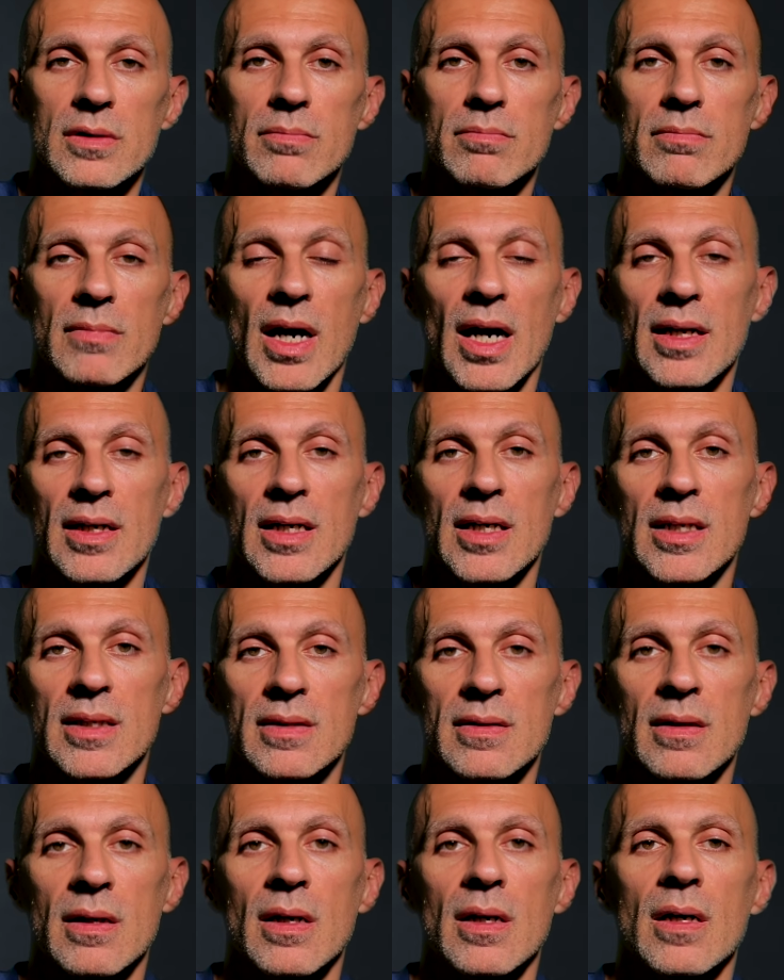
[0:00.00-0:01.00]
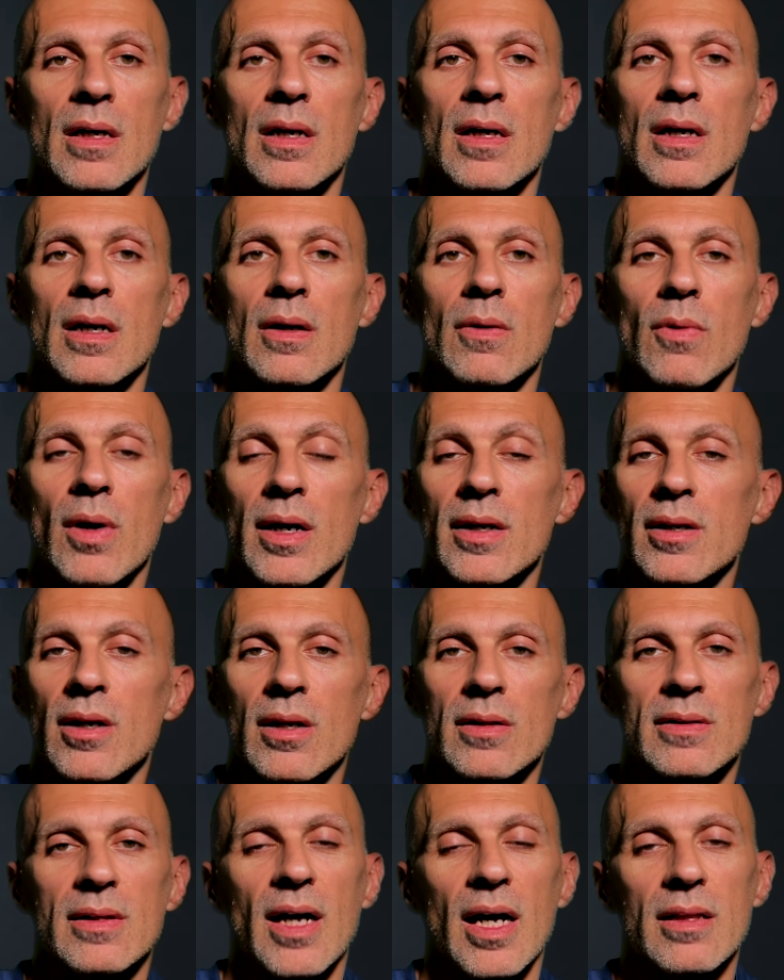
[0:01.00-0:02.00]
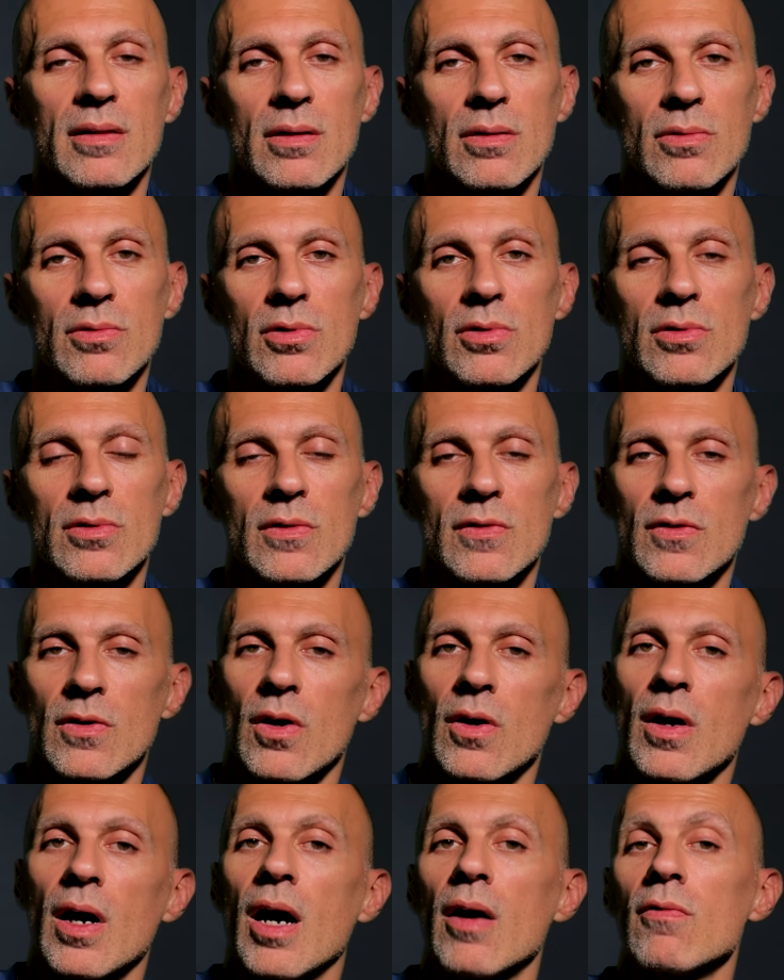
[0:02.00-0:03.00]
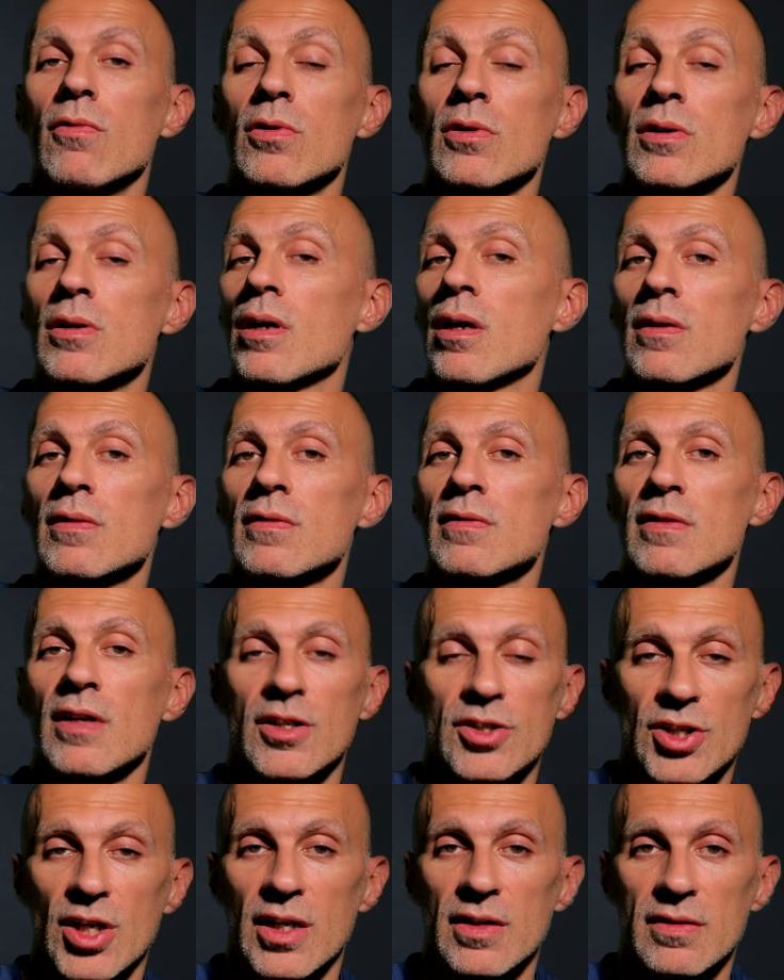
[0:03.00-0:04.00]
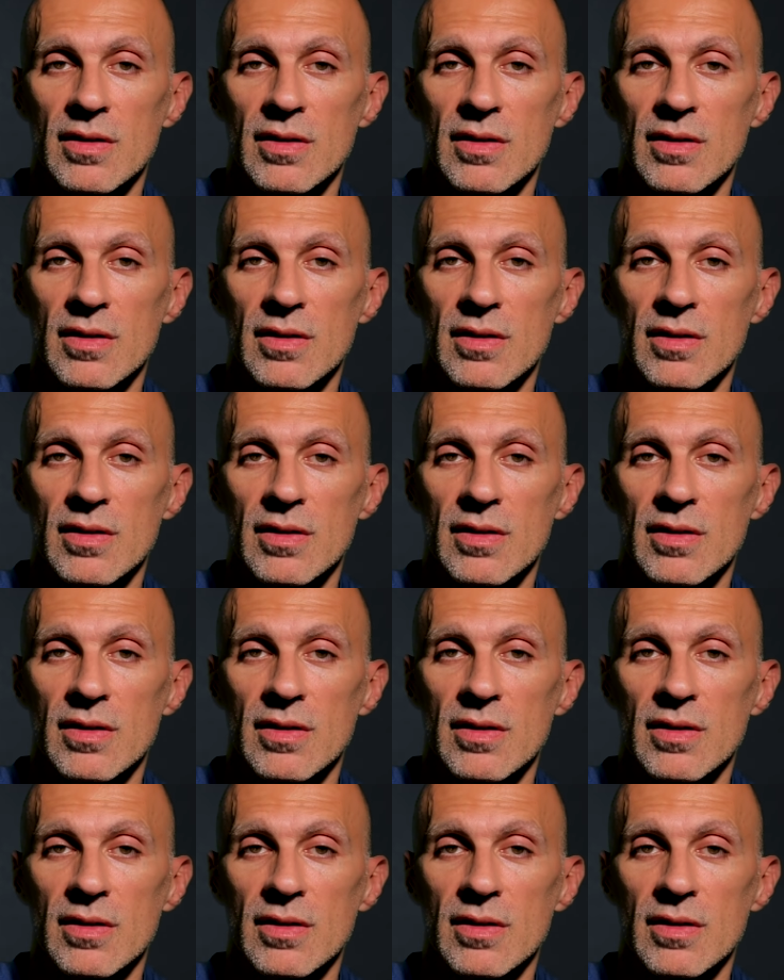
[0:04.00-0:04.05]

My knees were not that good, so I would not suggest